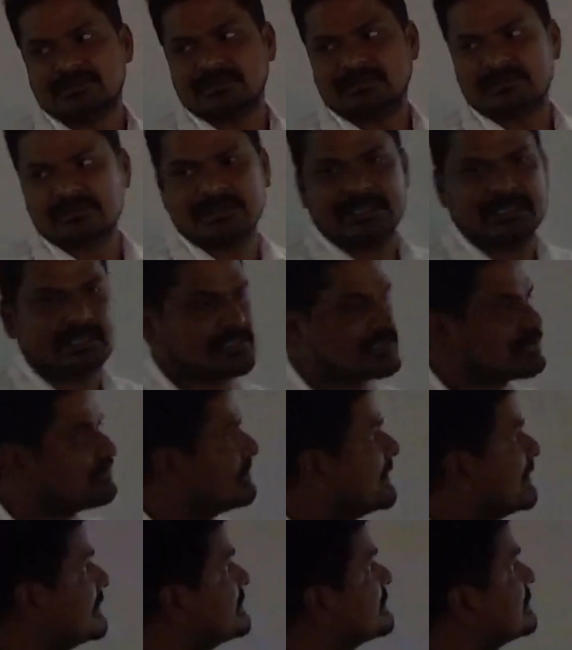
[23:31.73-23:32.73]
So dear
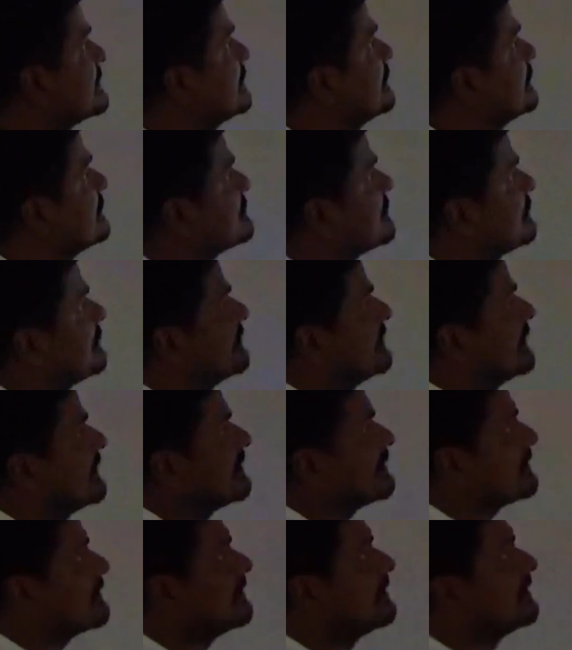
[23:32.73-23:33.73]
students, so
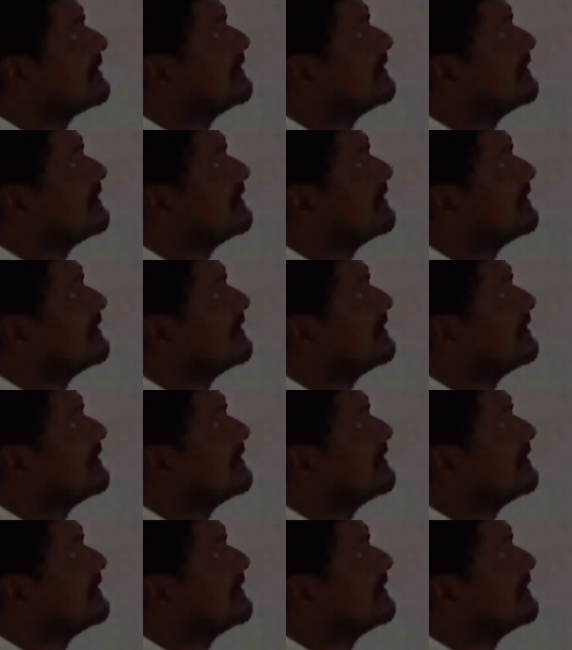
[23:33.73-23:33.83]
here